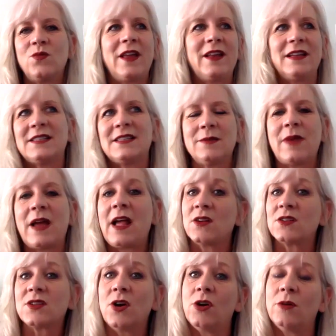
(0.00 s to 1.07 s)
and it's in my
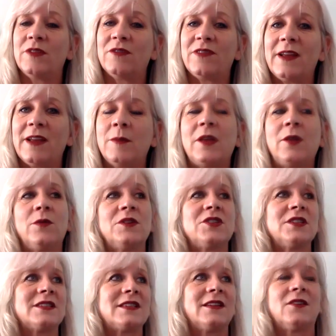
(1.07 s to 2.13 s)
house of home and family, which
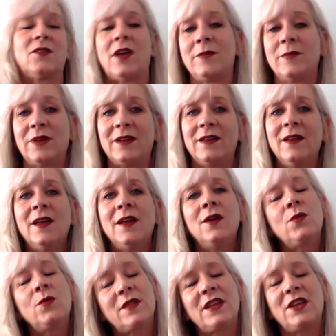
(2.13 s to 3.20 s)
is in alignment
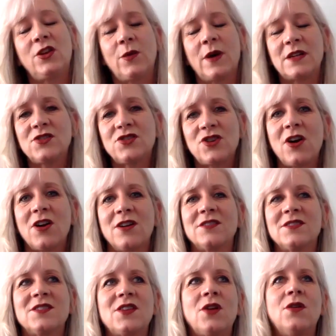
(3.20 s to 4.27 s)
with the US
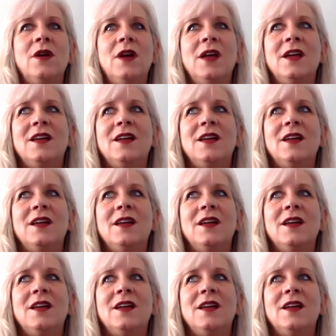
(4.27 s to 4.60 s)
chart. So